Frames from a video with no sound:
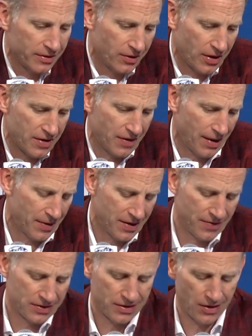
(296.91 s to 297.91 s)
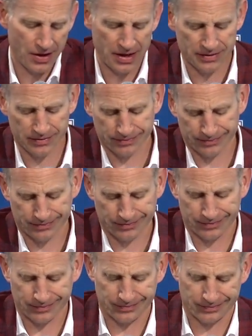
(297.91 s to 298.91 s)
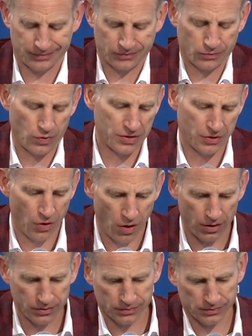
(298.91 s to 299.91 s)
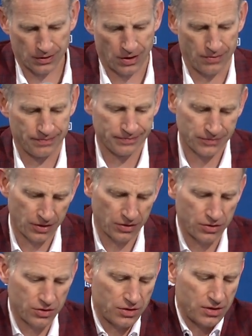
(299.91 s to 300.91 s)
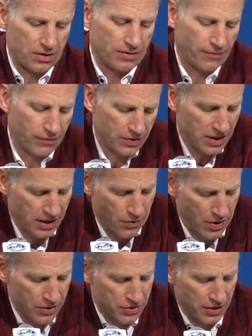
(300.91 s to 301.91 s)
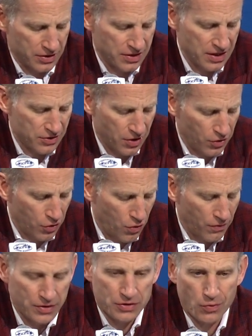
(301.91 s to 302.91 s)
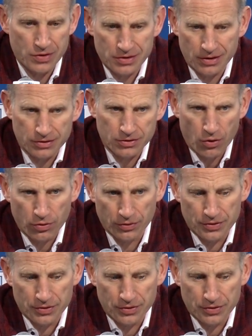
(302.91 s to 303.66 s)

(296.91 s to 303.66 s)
You know, even tonight, wasn't, you know, if we take away the 16 turnovers, it wasn't a total